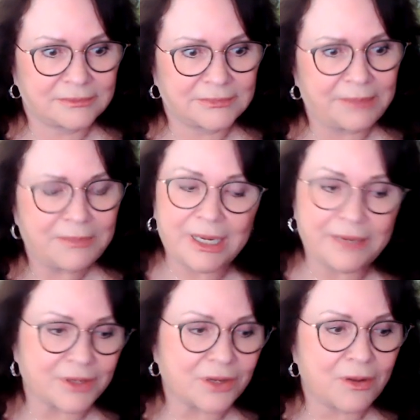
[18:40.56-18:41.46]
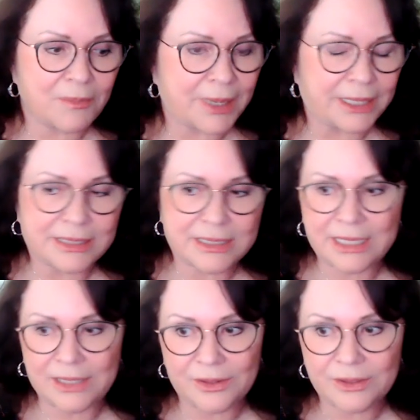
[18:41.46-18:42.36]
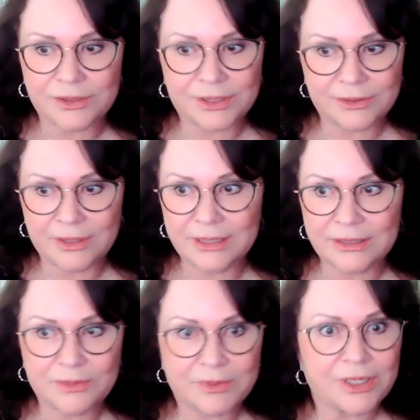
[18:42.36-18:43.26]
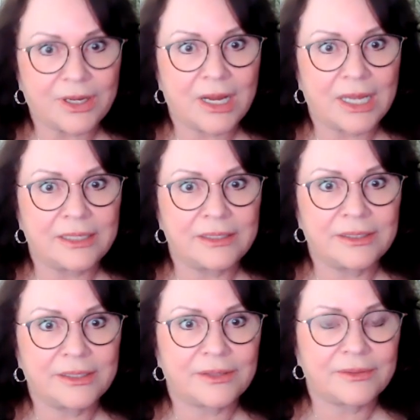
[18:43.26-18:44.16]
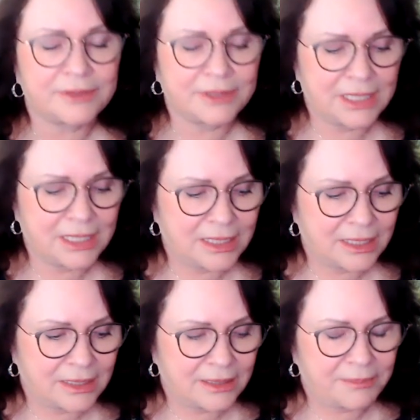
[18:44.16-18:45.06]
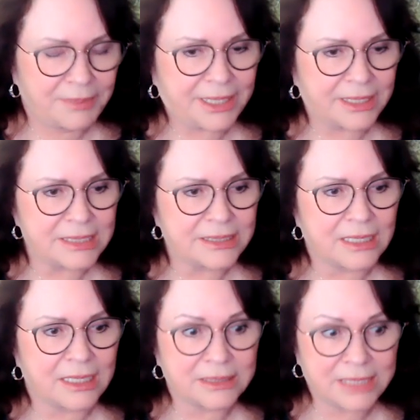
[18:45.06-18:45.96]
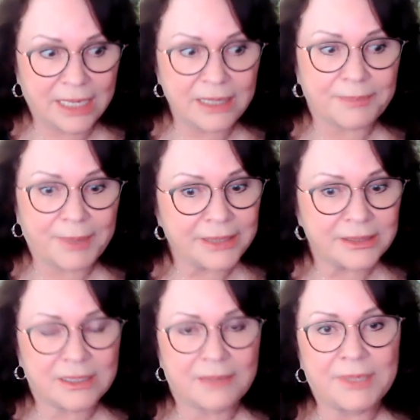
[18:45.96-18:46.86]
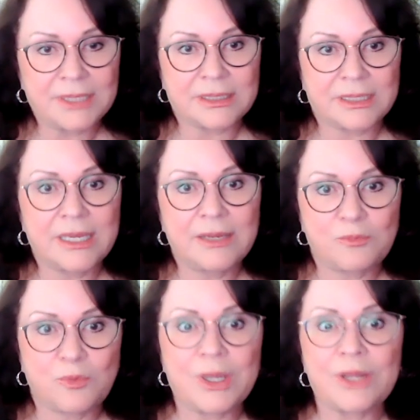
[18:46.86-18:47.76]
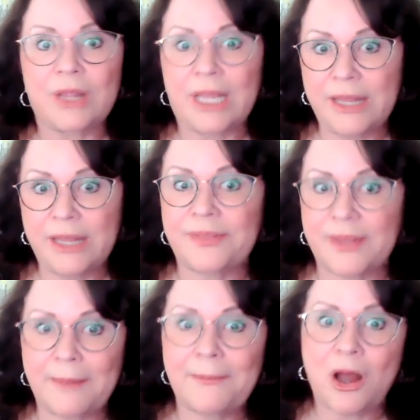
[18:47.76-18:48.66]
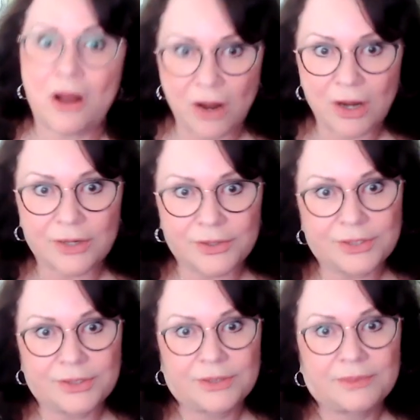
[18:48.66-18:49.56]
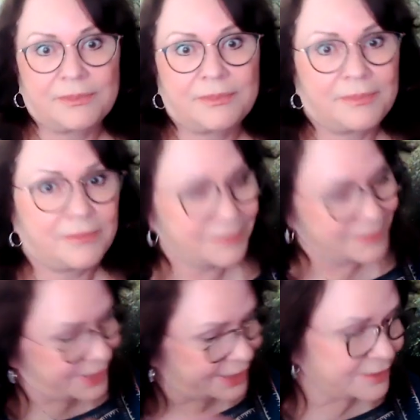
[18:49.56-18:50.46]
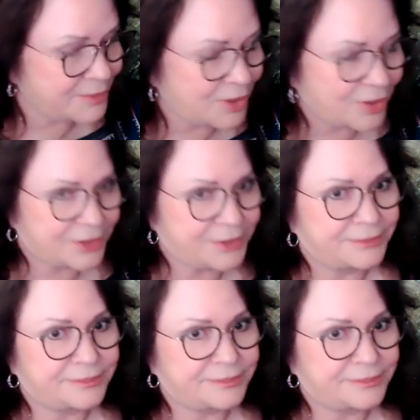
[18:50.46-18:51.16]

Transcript: he might even call Biden and say, Look, dude, I swear to God, you know, because I'll tell you, Biden's not messing. He will hit them hard, hit them hard.